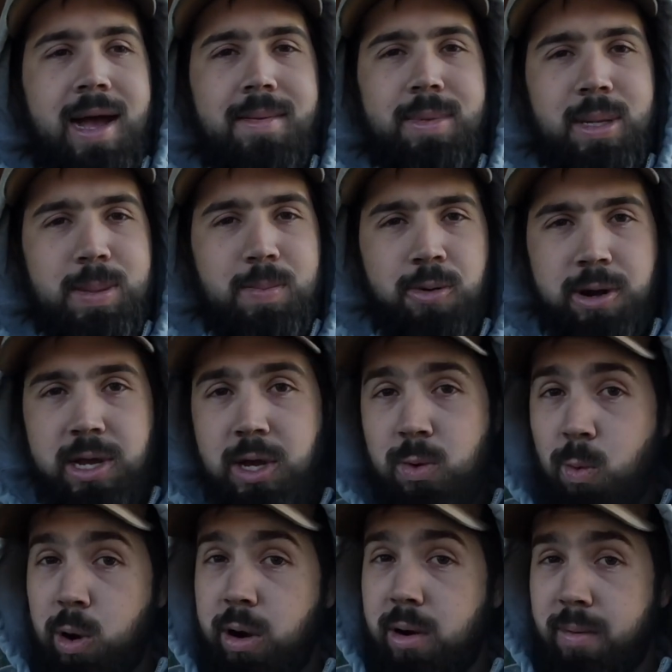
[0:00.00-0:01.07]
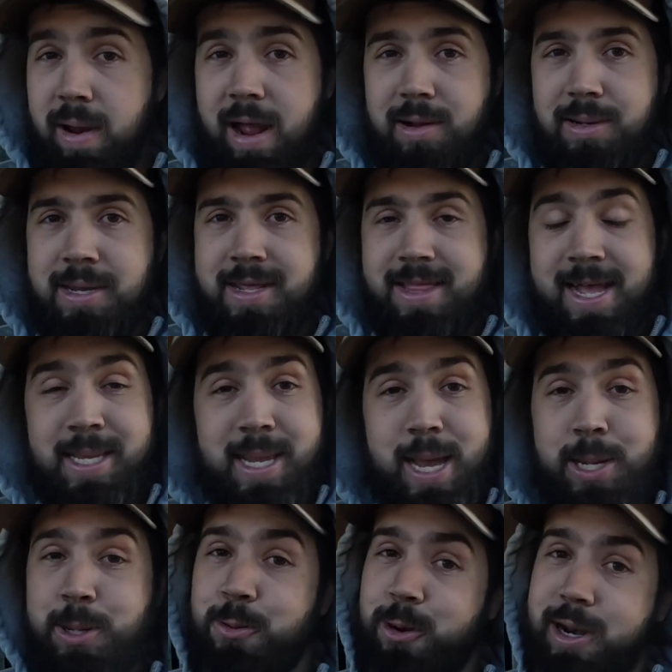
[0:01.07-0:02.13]
That's a pretty good workaround. That's
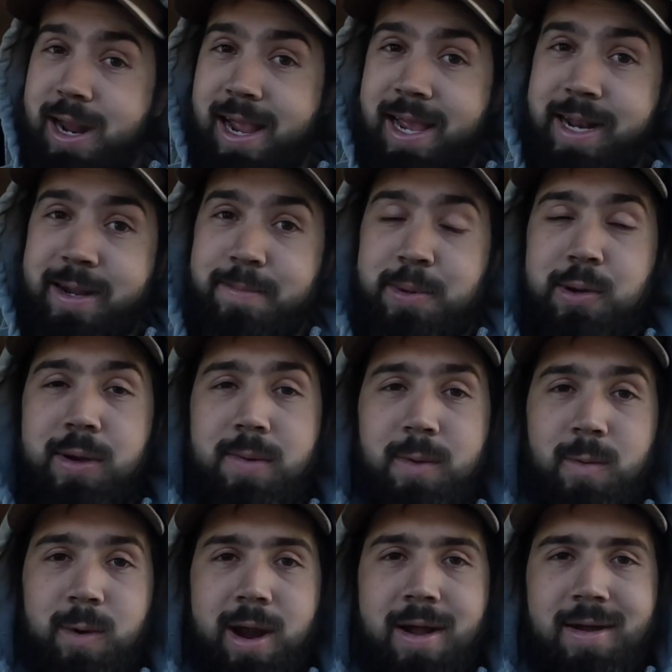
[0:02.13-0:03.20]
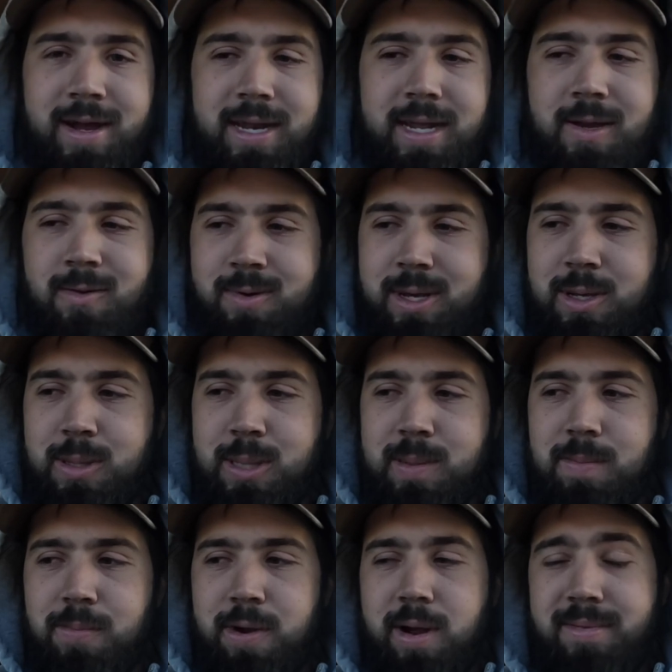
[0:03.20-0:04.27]
actually what I ended up doing when we're out hunting. We used
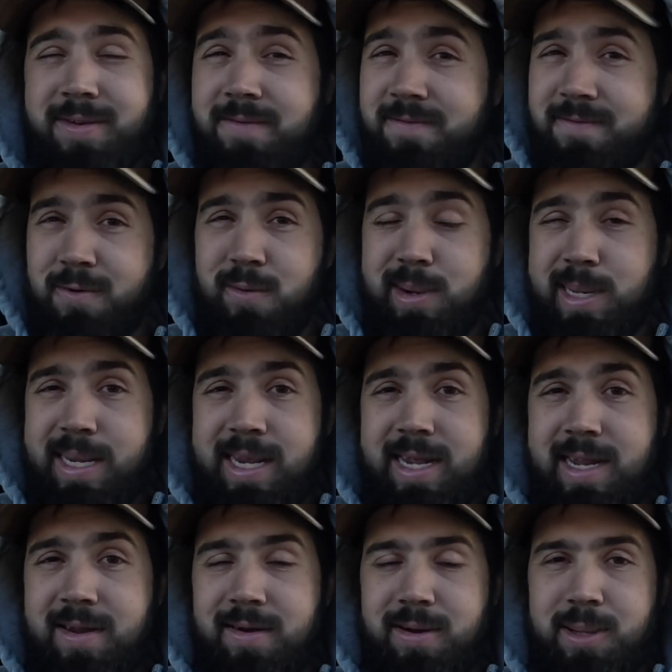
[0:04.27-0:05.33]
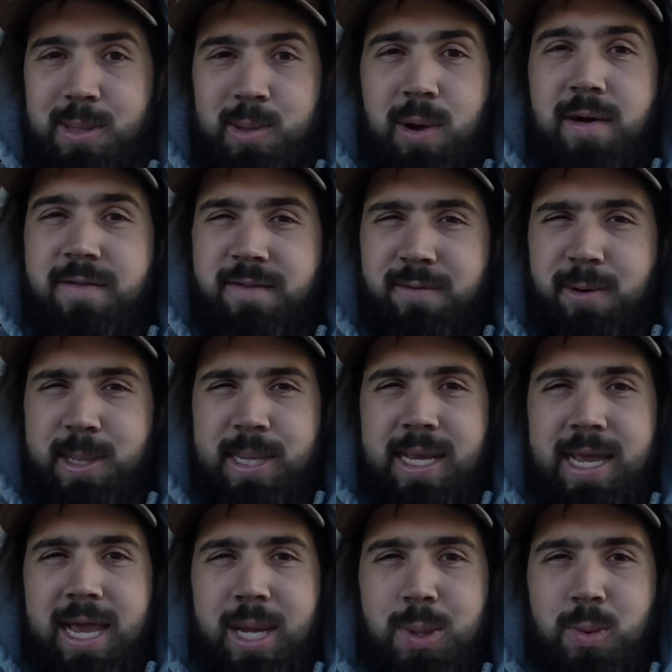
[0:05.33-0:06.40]
some probably 14 or 12 or 14
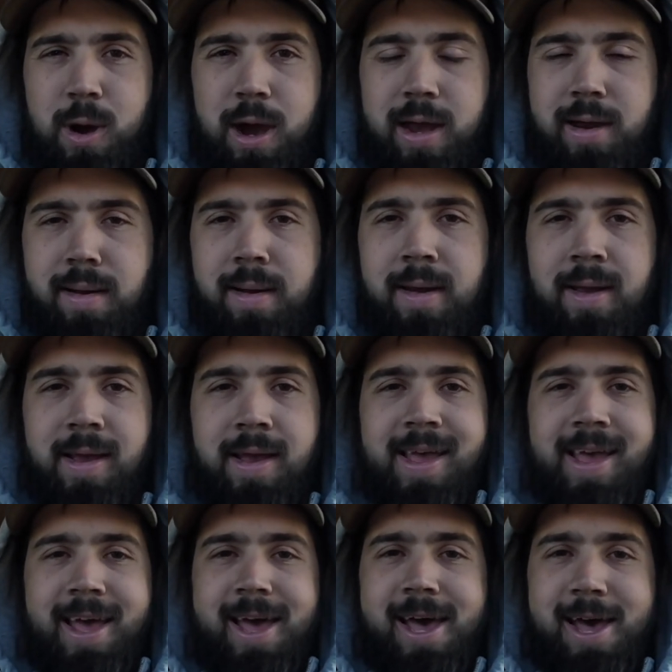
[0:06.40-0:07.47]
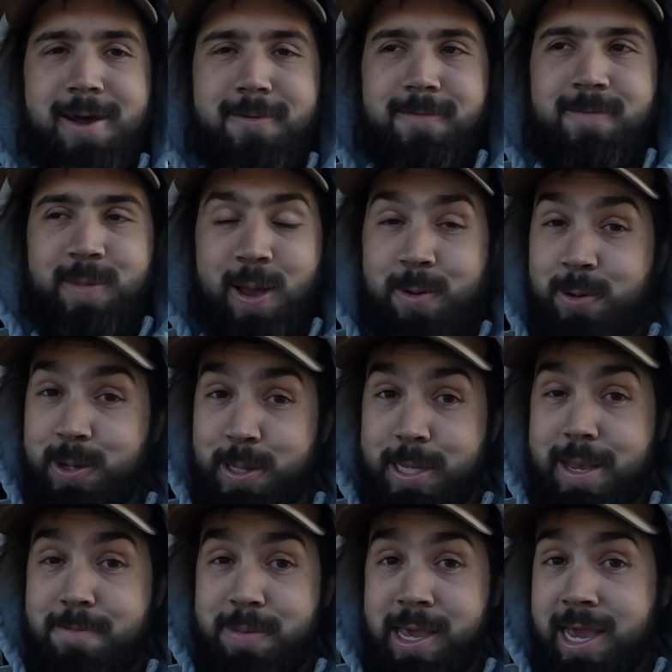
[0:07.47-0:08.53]
gauge wire. I will
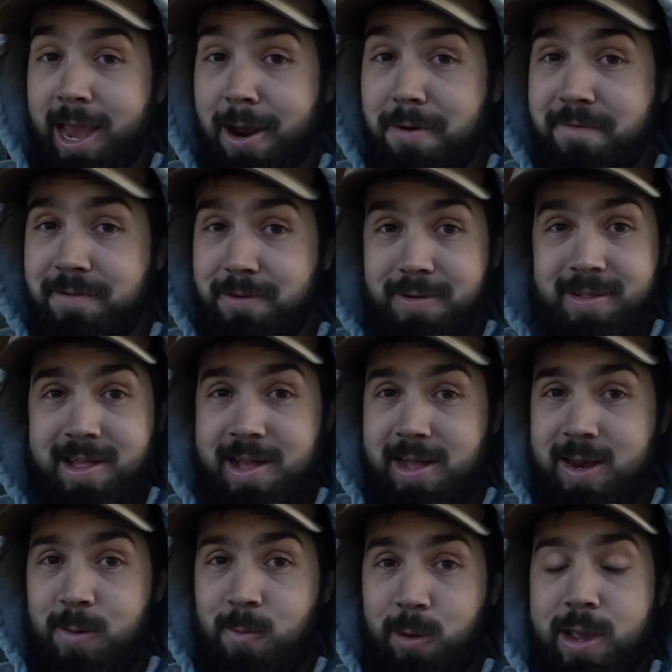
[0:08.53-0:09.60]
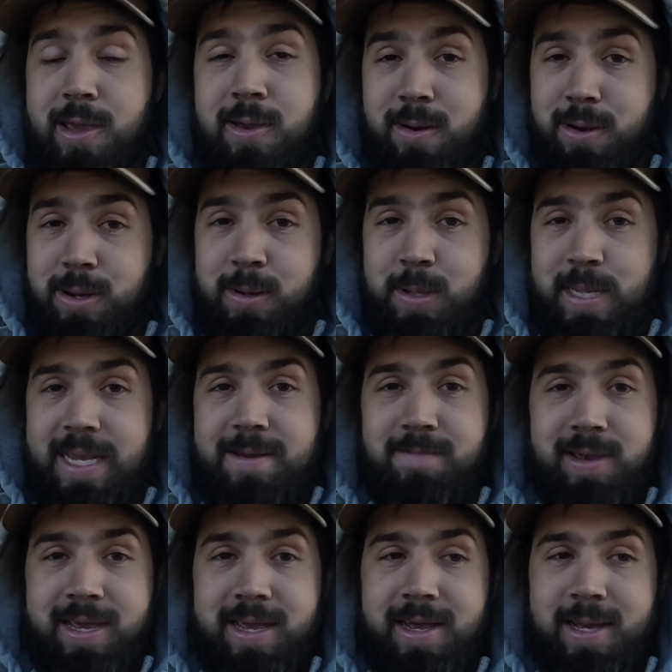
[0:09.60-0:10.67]
say be careful on what you're using,
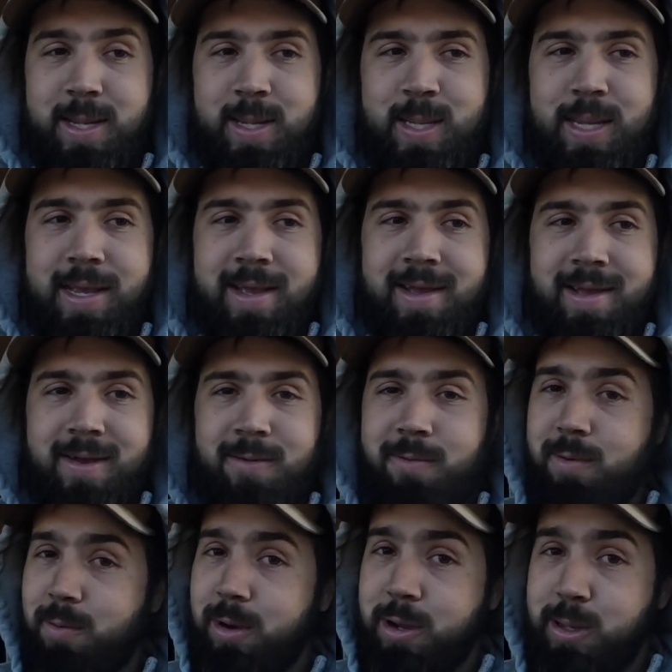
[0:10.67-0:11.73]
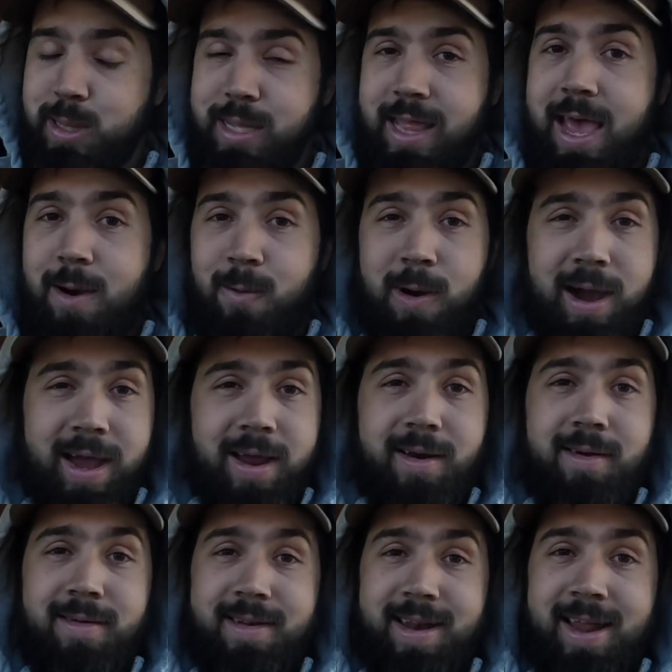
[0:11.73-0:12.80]
because when we're using that
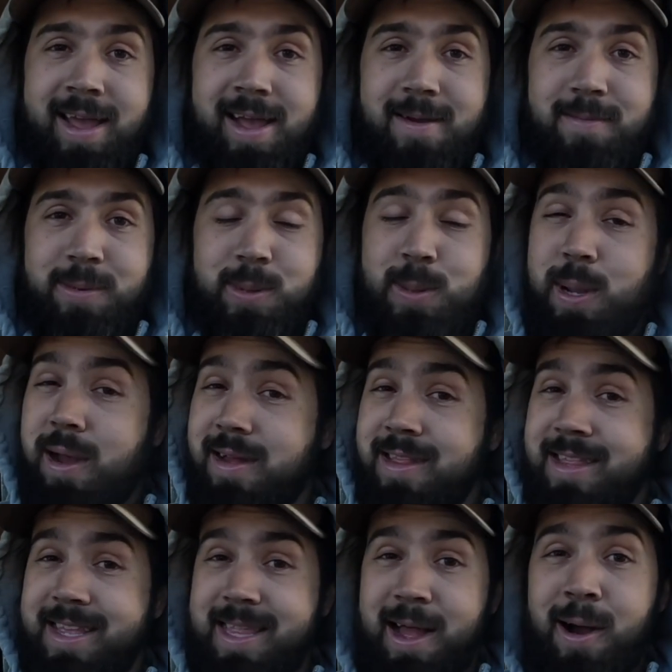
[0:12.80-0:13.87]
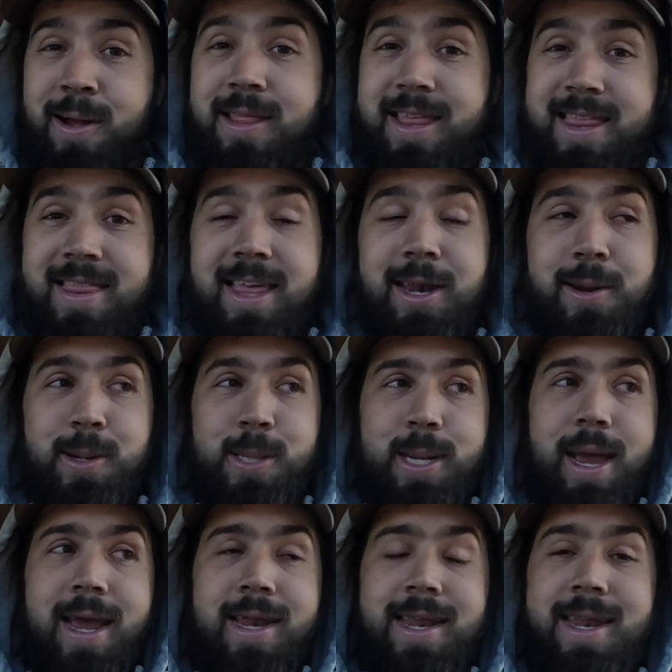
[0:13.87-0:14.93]
wire, it was on the thinner
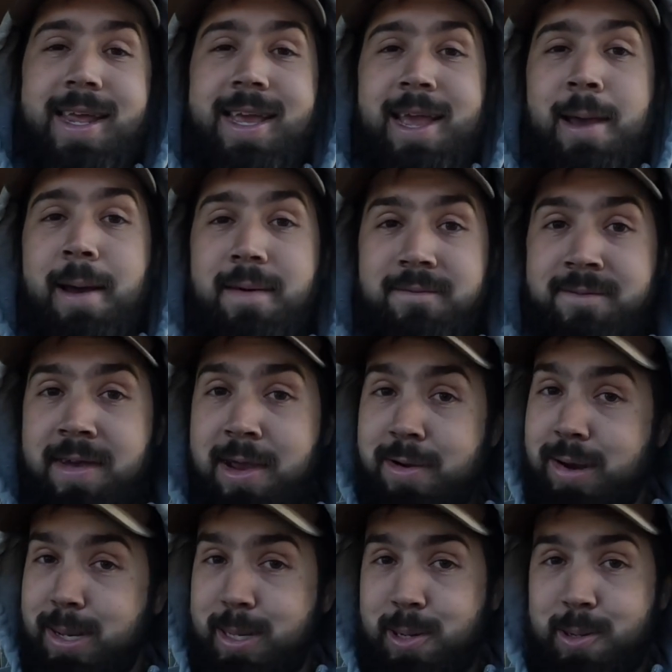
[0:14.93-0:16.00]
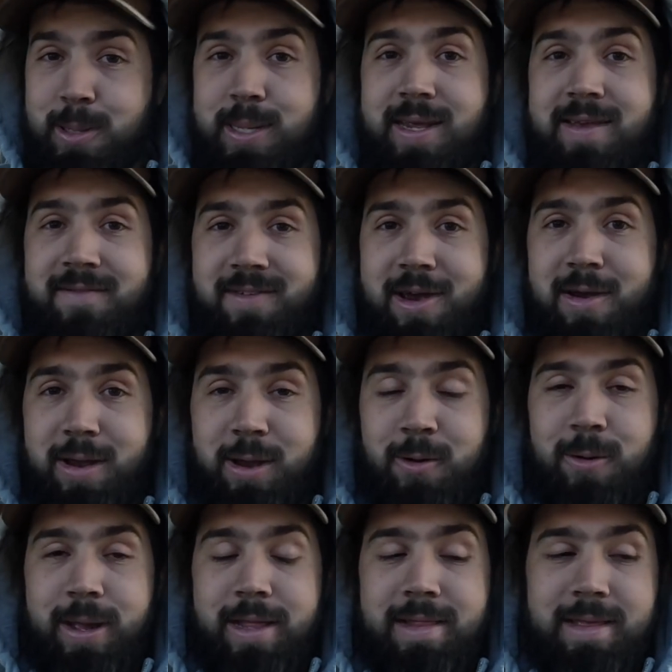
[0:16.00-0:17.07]
side, and it got very toasty very
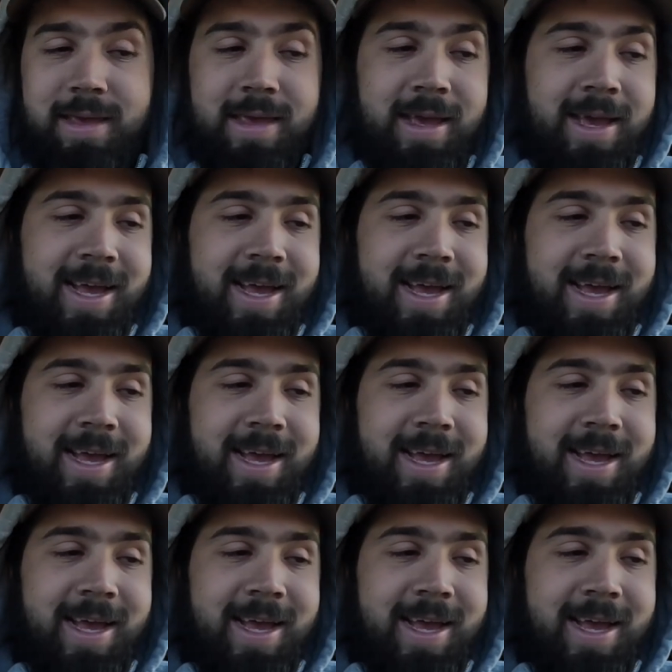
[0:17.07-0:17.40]
quickly.